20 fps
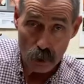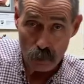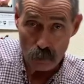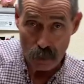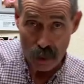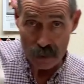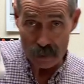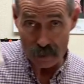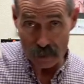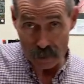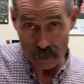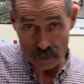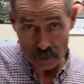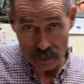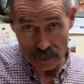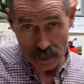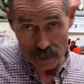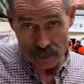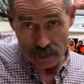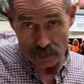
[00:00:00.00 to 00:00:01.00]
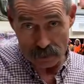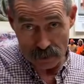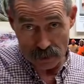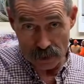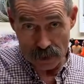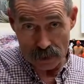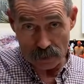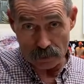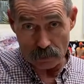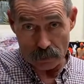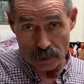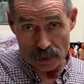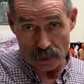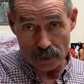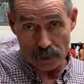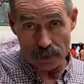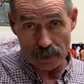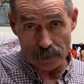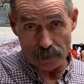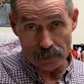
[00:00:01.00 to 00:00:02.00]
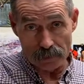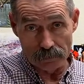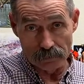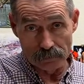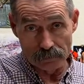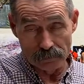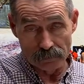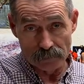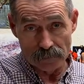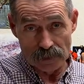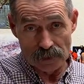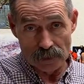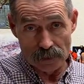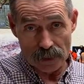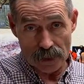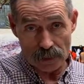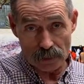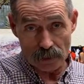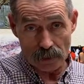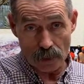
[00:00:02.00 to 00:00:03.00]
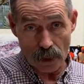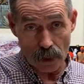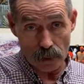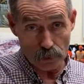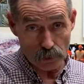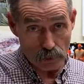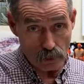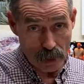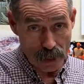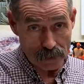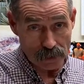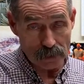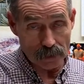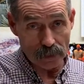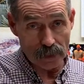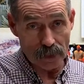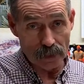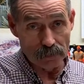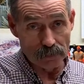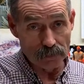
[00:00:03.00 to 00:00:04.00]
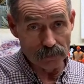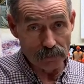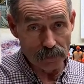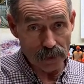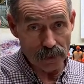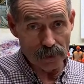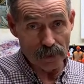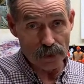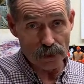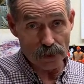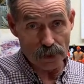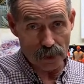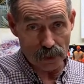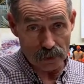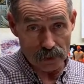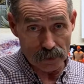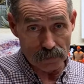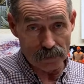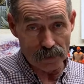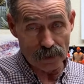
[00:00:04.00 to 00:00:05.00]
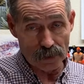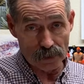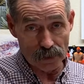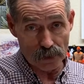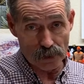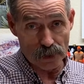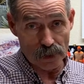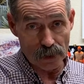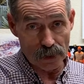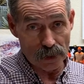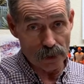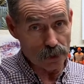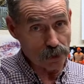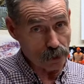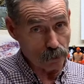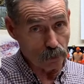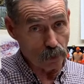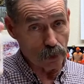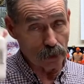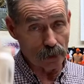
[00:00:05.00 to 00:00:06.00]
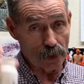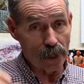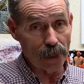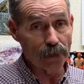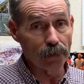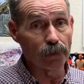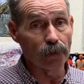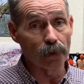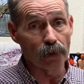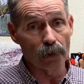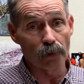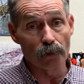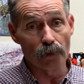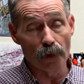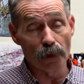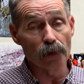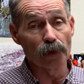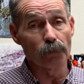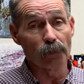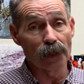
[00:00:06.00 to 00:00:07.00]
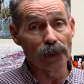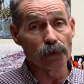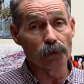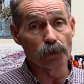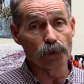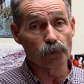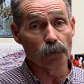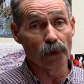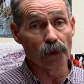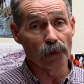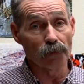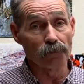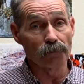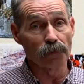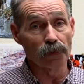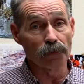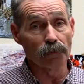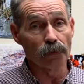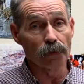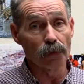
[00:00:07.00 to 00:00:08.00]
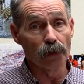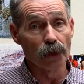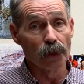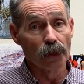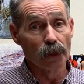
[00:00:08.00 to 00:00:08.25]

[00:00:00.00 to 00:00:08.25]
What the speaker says: right now taking this antibiotic that contracted a very significant disease, somewhat like Rocky Mountain spotted fever.